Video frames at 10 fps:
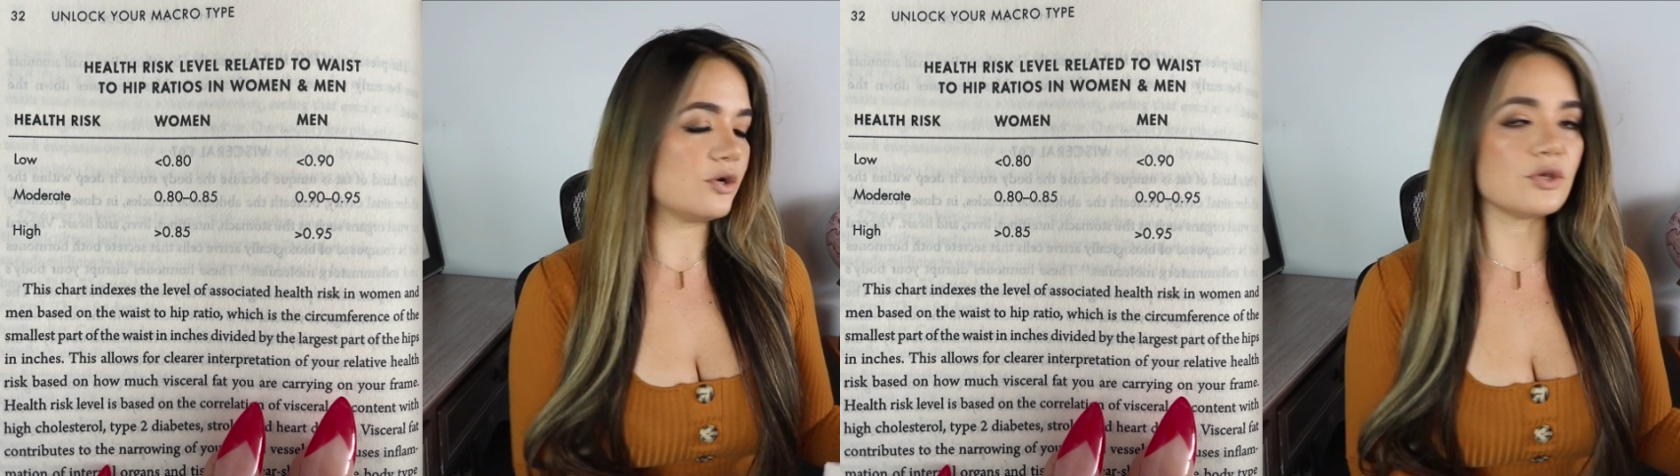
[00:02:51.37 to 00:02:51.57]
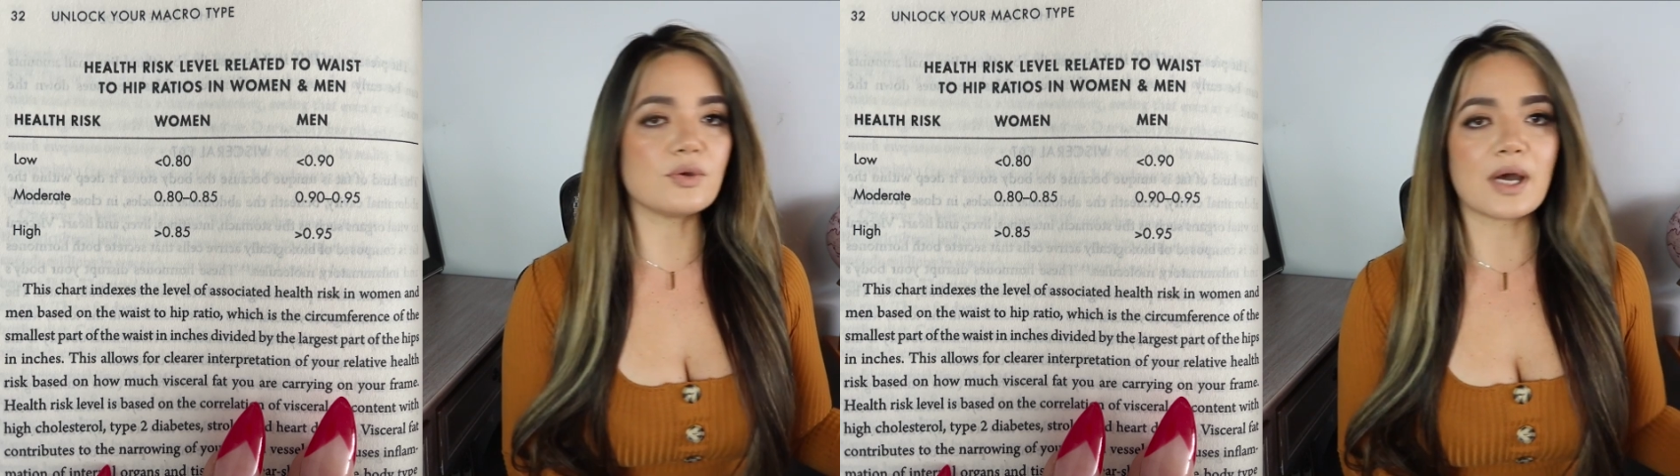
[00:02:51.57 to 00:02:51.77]

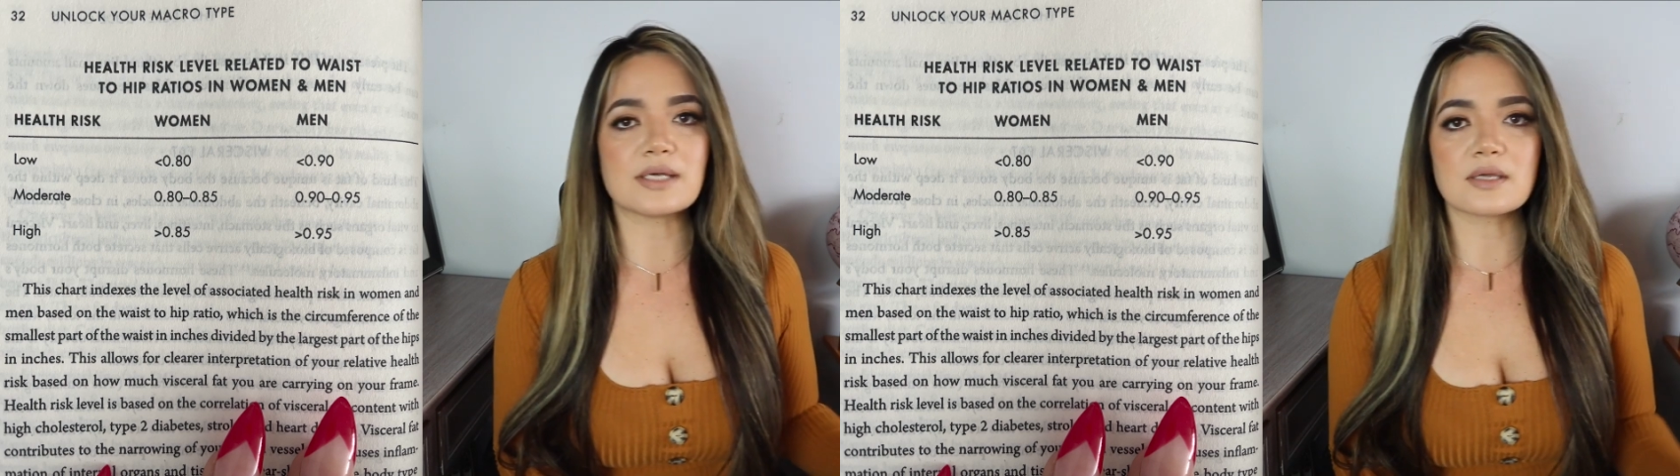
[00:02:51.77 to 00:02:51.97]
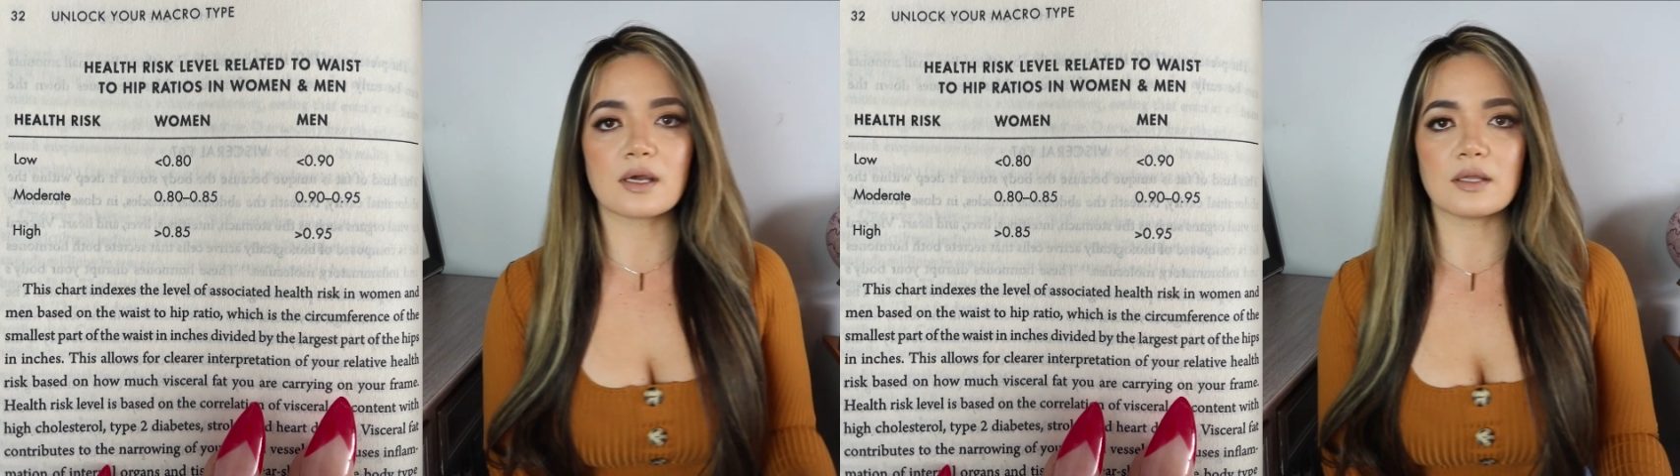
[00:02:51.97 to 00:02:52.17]
you
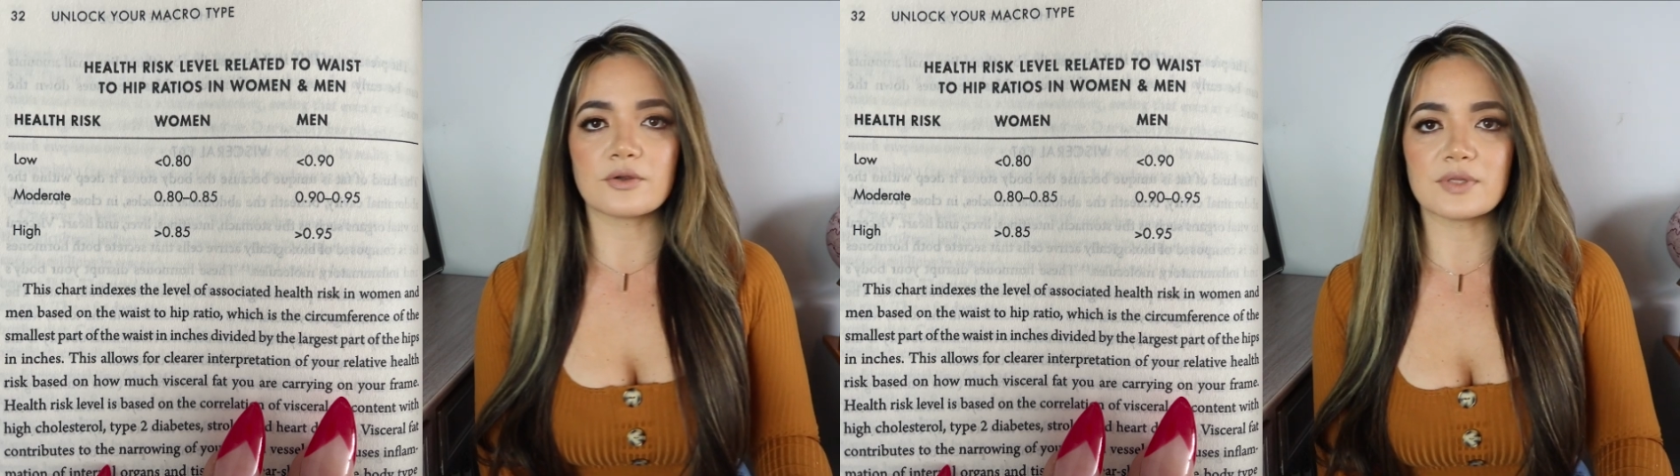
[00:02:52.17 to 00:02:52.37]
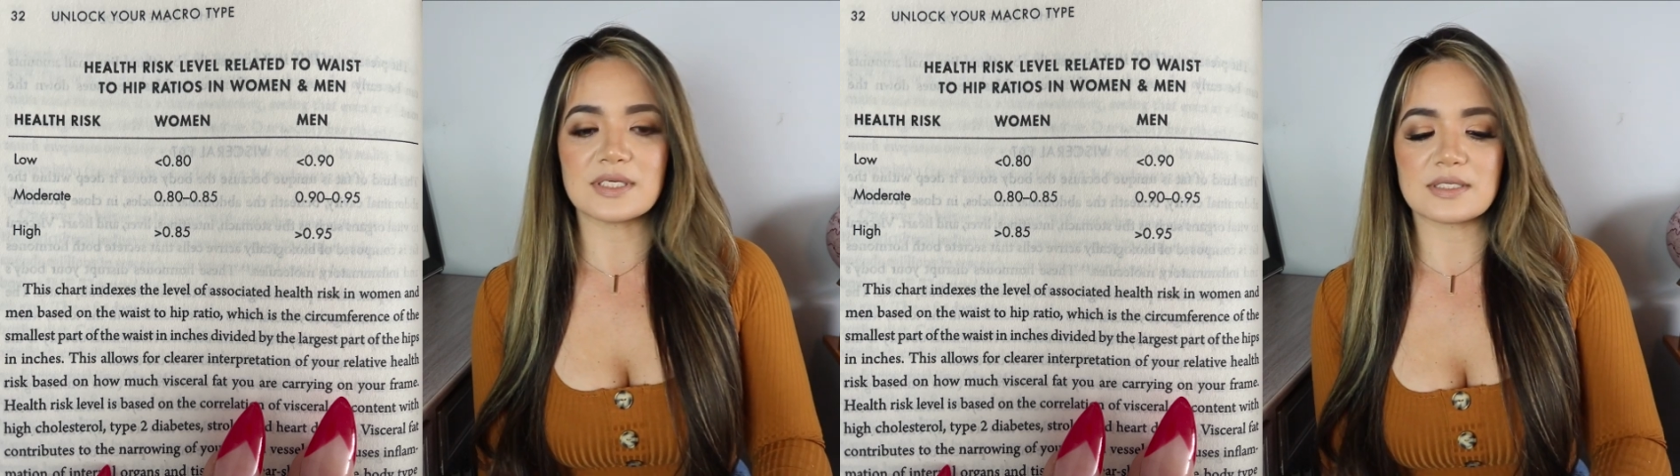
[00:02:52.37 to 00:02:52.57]
guys can
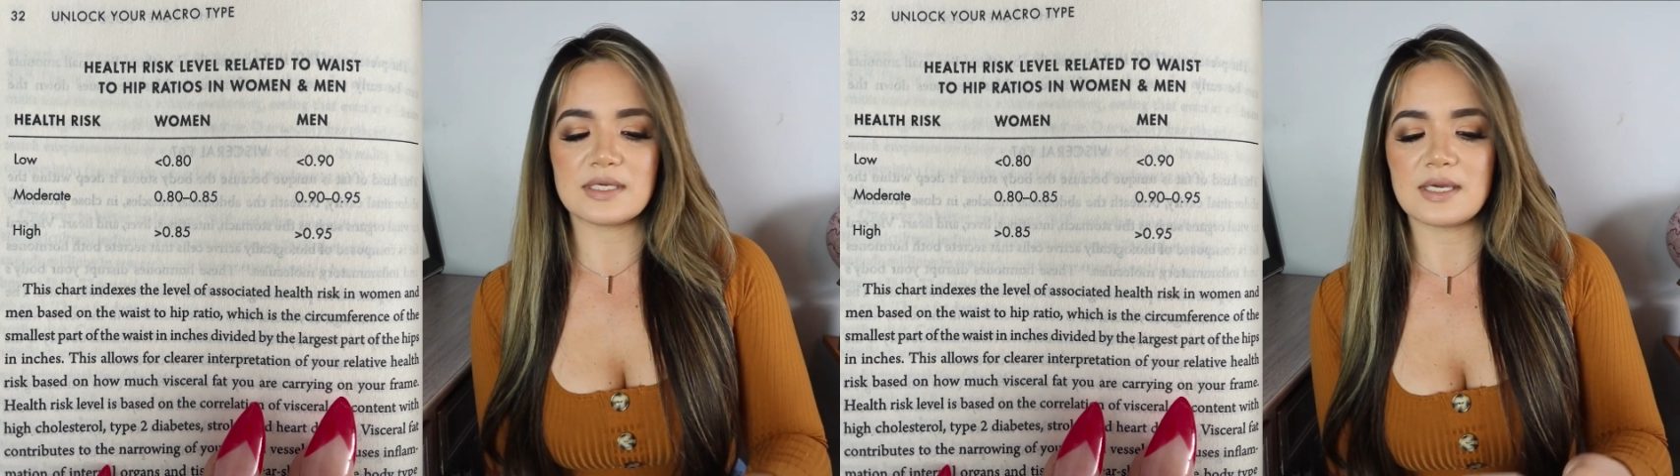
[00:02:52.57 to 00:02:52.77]
clearly see,